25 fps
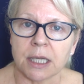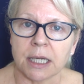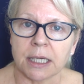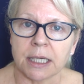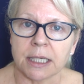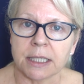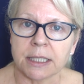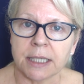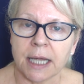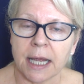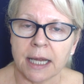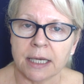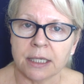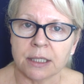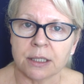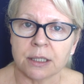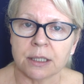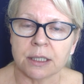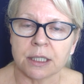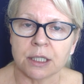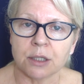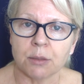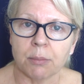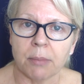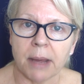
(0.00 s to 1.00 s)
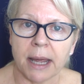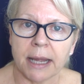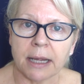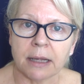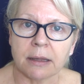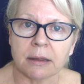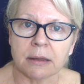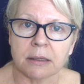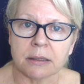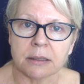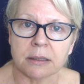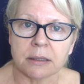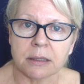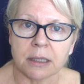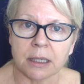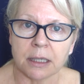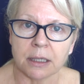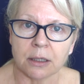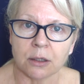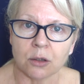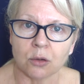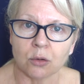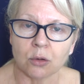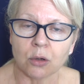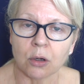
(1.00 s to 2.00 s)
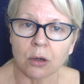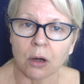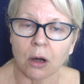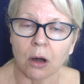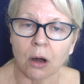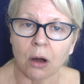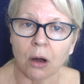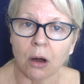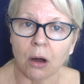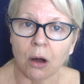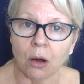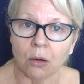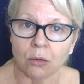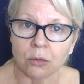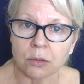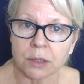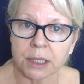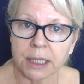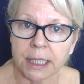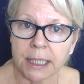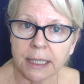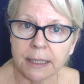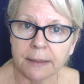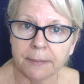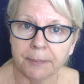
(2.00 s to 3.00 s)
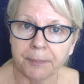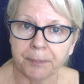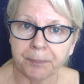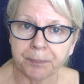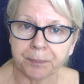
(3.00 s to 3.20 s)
that it tended to make the skin look older,